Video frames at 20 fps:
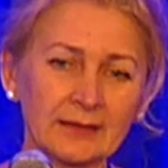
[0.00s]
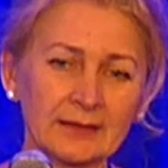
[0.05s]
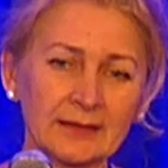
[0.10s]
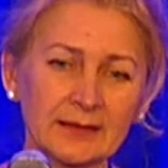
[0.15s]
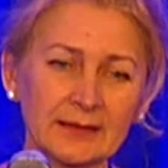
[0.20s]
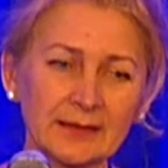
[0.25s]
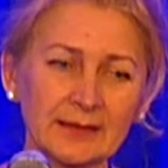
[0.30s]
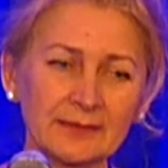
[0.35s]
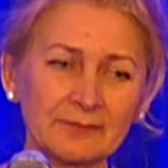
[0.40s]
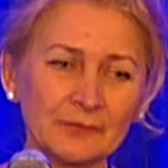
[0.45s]
the
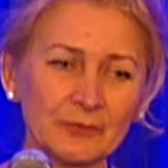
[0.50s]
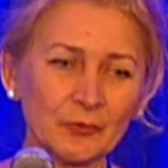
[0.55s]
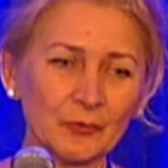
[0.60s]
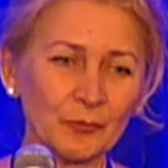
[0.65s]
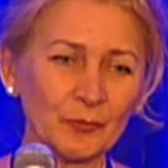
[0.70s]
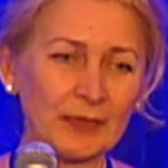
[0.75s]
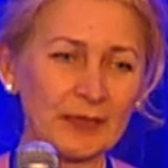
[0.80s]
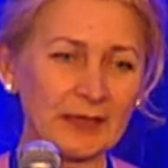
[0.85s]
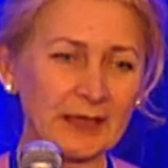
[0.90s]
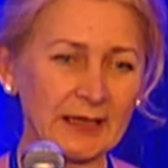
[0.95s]

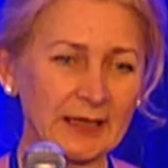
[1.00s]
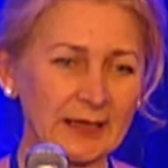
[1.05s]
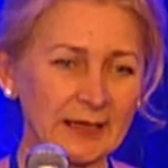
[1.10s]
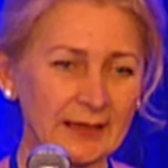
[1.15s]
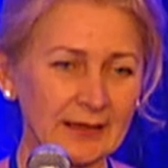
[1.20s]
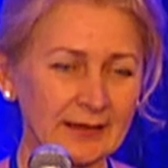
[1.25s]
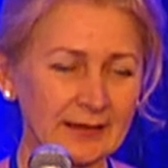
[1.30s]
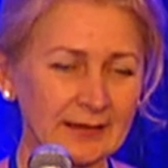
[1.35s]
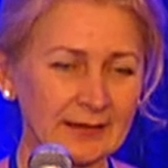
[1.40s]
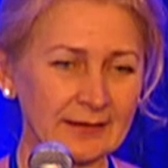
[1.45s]
Li-Fraumeni
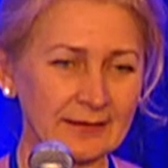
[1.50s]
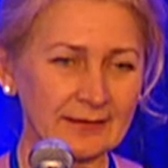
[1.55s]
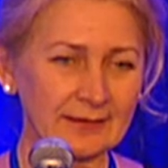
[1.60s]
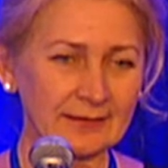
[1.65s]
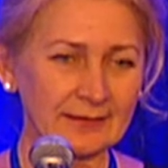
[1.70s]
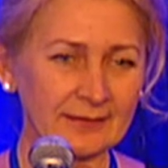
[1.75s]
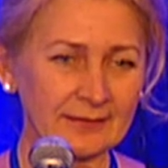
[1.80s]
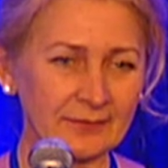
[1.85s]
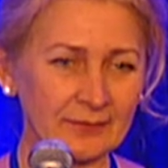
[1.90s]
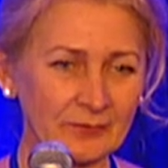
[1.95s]

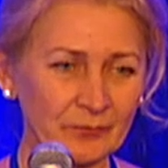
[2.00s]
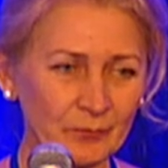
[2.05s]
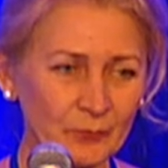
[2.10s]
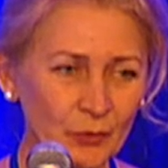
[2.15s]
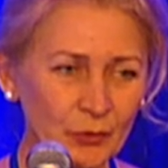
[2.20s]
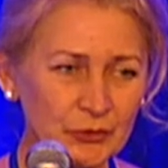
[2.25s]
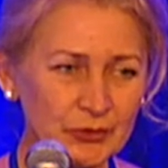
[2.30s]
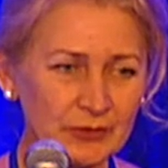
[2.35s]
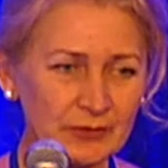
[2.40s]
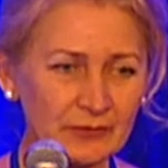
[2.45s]

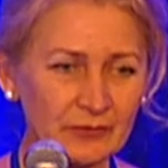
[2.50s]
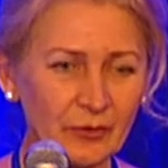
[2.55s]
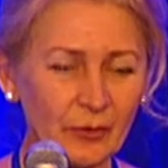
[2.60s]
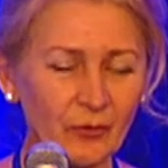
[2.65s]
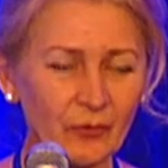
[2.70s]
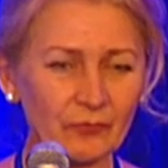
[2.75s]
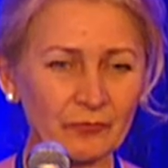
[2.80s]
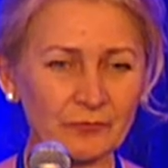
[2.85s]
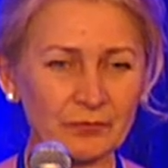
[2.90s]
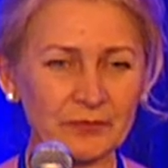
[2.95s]
model
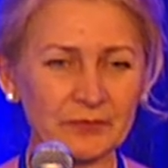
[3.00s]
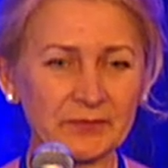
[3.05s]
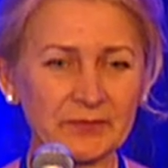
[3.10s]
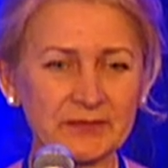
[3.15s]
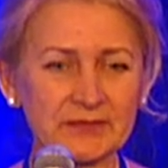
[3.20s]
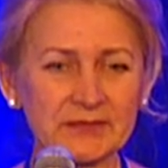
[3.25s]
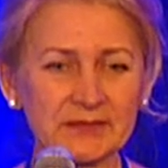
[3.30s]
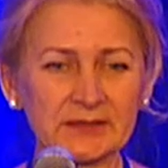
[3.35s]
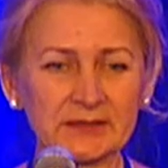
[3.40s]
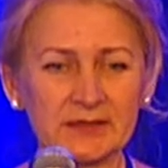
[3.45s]
of
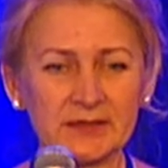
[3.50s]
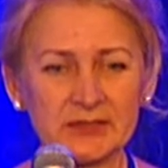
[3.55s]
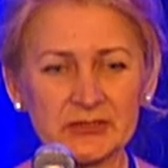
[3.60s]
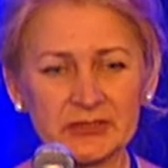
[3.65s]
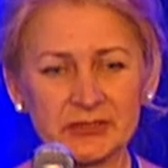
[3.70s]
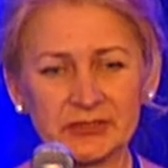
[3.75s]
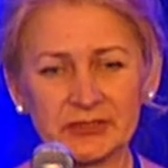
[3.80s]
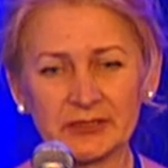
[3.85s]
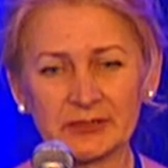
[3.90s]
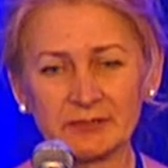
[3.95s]
p53
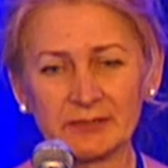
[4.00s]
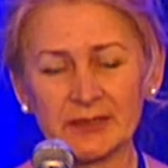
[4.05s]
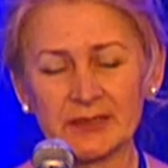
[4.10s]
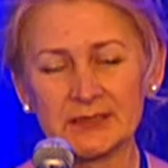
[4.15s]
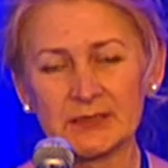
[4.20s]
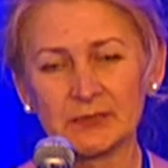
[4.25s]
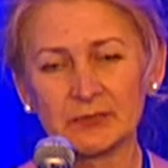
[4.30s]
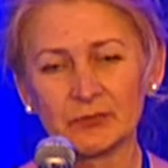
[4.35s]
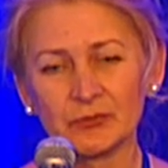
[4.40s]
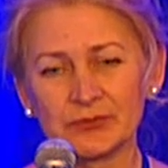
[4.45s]
transgenic
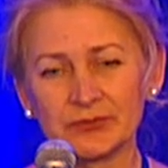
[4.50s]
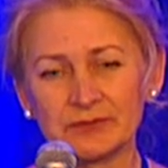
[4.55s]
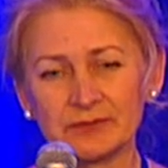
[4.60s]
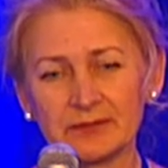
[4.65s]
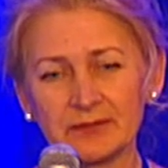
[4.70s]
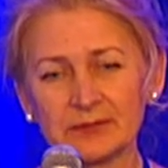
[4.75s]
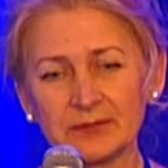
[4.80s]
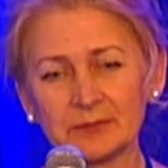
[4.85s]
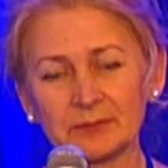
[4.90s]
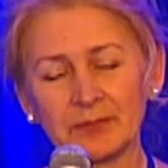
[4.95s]
mice was
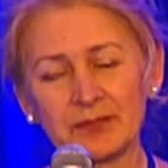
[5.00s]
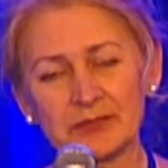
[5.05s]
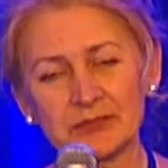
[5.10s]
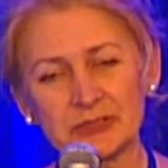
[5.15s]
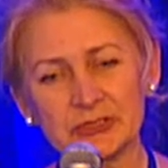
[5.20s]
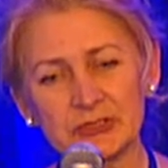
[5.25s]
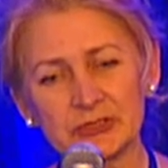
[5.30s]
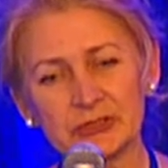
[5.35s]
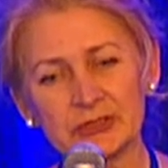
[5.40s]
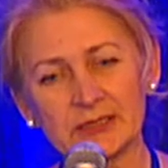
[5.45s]
developed by
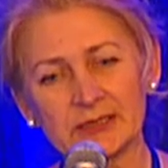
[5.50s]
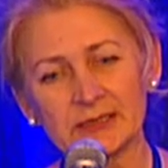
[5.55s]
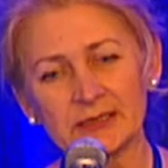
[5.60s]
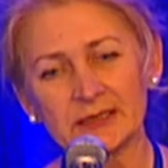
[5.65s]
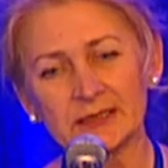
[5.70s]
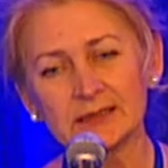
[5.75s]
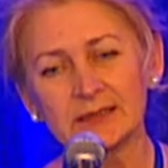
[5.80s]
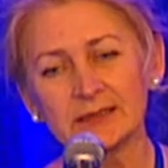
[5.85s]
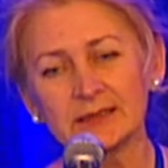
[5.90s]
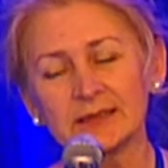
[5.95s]
J.J.
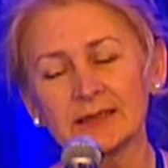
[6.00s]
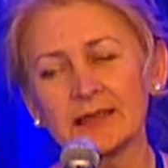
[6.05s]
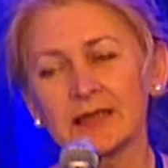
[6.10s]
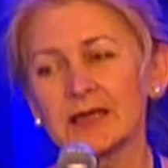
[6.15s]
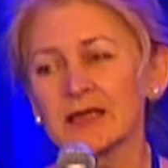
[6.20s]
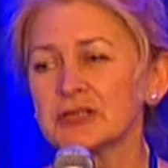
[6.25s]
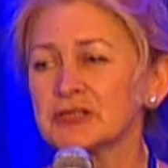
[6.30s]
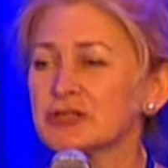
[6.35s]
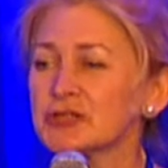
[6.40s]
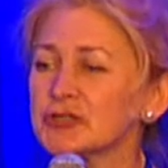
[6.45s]
Lozano,
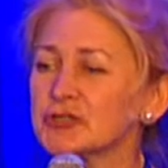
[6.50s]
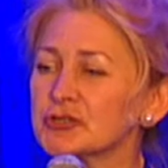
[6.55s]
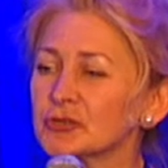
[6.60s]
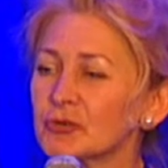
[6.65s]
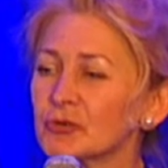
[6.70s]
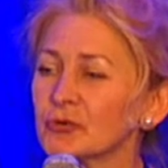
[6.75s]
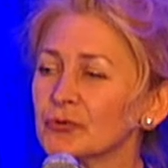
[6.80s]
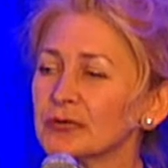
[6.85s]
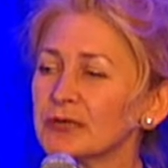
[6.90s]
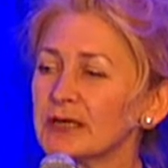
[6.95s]
she
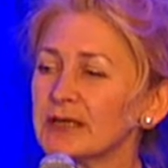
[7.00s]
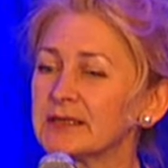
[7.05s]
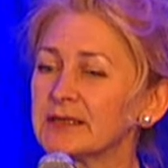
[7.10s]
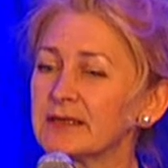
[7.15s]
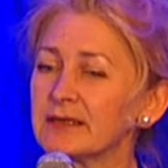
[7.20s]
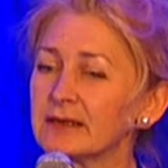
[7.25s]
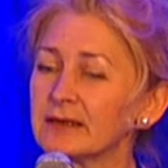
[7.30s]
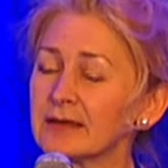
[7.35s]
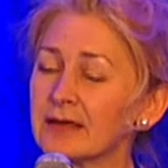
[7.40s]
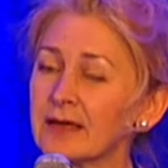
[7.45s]
showed that
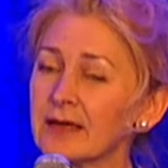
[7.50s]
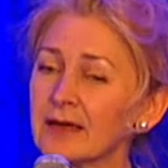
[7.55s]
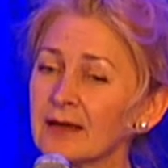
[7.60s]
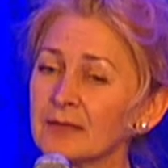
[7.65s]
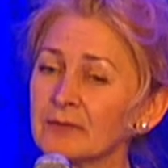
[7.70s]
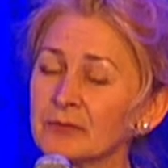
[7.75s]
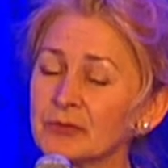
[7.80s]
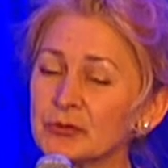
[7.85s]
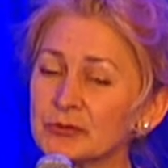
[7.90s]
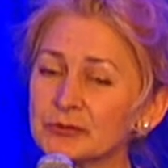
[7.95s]

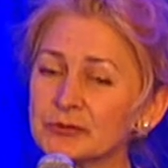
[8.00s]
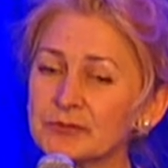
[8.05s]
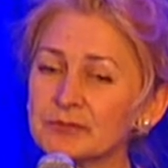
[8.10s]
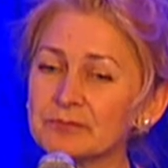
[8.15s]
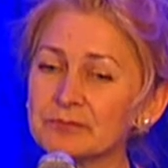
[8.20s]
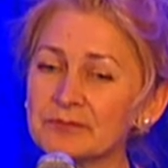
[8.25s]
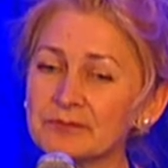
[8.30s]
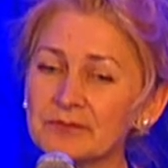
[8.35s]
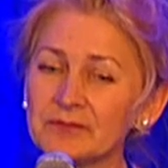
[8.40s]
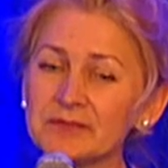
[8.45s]

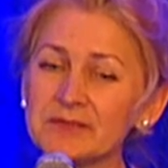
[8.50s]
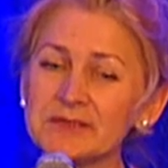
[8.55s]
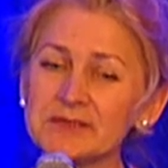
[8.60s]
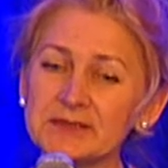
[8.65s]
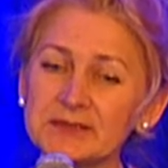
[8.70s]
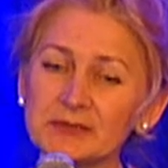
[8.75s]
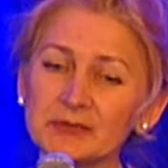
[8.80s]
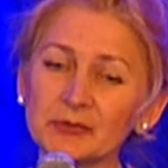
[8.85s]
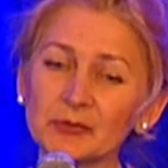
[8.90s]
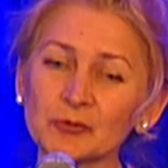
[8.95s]
mutant
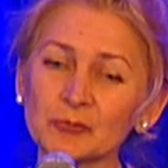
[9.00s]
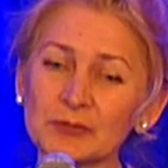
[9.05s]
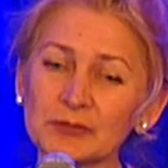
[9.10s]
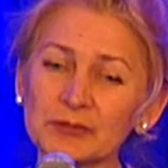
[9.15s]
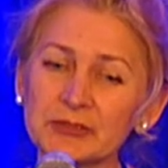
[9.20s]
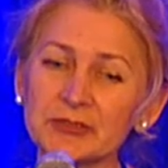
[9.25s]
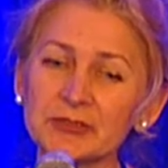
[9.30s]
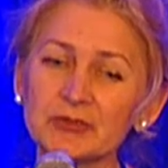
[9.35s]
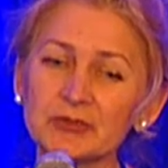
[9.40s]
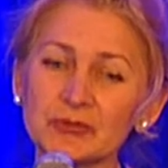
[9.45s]
p53 in normal
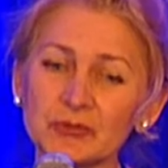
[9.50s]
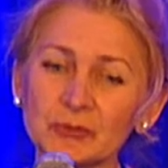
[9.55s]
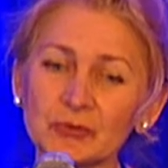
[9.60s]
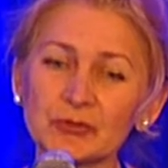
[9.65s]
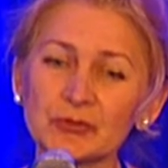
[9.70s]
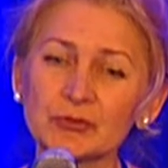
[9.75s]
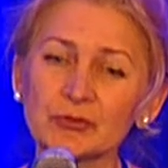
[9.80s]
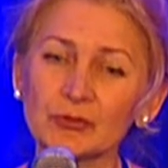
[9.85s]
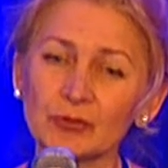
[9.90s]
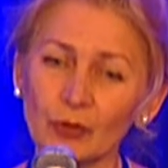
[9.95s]
tissue is
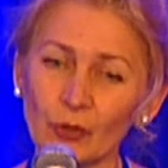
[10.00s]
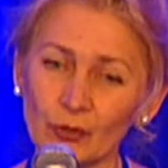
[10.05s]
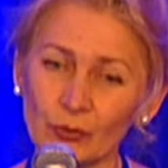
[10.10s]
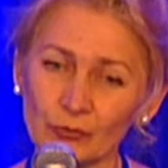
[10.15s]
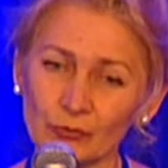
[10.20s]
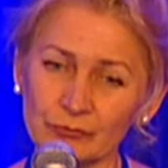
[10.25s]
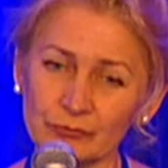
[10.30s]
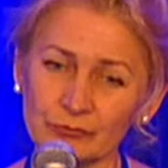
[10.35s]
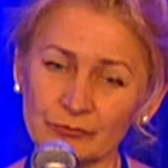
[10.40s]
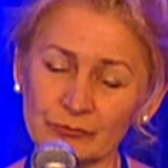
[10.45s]
also low.
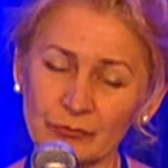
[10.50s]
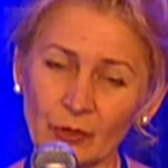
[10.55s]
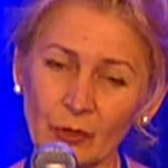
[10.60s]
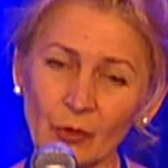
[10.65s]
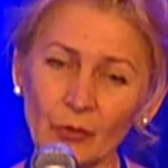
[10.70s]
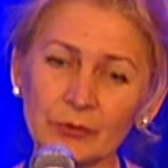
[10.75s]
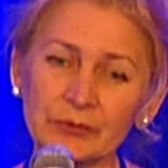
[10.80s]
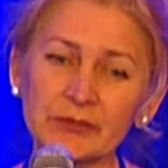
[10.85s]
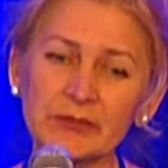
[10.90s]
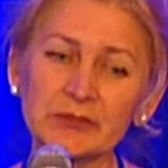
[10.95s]

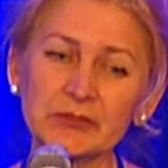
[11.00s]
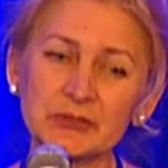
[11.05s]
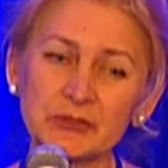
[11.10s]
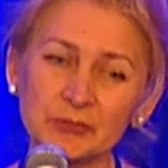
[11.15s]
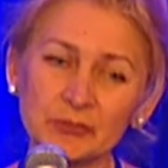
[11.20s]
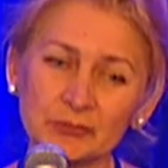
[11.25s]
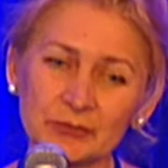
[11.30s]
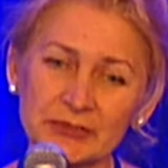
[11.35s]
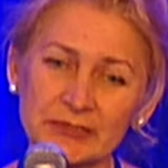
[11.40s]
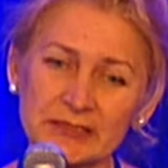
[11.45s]
Only in
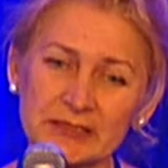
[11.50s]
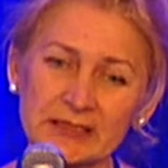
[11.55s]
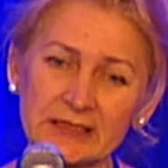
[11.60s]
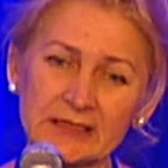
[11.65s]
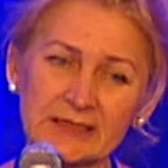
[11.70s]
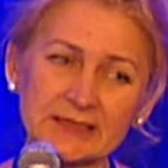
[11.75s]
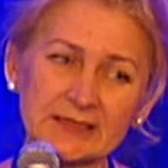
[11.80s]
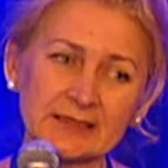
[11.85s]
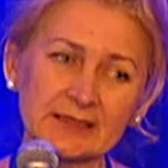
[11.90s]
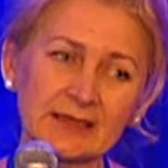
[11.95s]
tumor
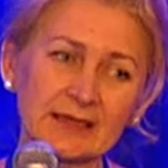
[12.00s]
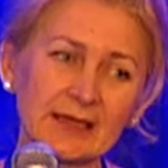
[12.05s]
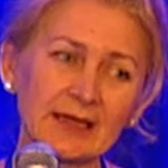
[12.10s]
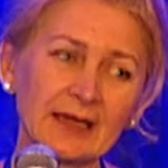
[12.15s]
cells